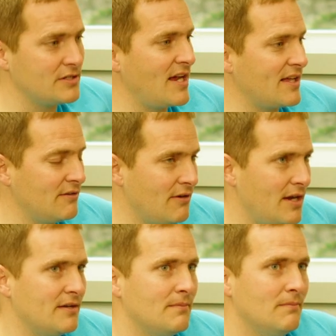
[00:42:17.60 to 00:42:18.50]
exactly
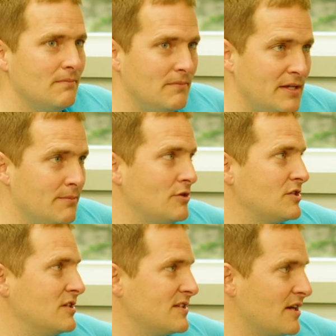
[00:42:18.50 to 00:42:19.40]
right. Mm-hmm.
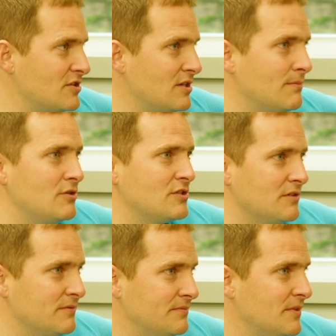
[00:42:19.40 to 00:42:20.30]
Emotion is energy in motion,
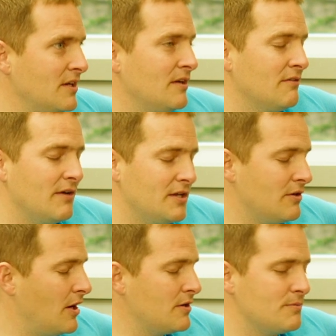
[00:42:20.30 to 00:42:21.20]
right?
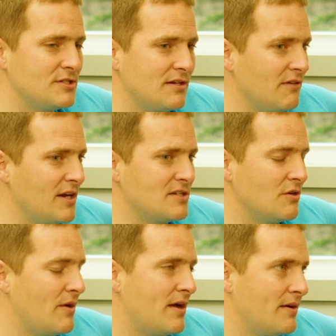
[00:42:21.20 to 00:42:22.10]
You're 100% right. So,
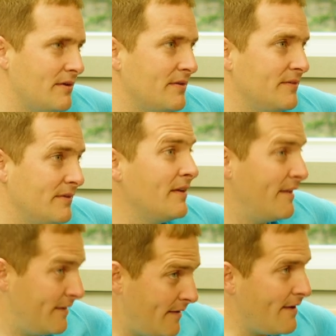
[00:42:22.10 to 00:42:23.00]
Back to the energy.
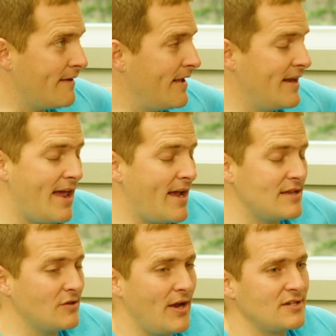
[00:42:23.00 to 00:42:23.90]
Yeah. Mm-hmm. And
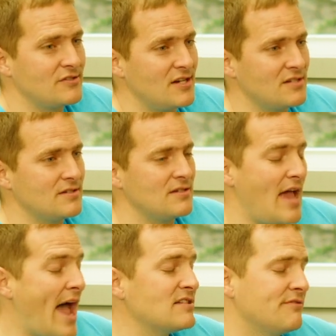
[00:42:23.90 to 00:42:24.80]
so exercise is
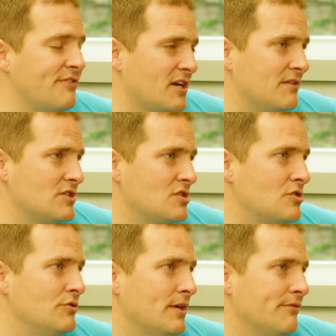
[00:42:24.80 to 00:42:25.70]
as effective as
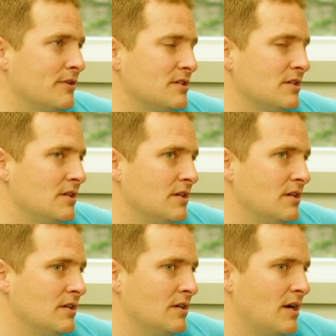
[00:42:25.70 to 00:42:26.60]
two different,
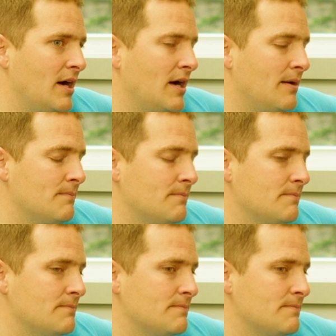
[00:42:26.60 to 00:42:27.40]
um,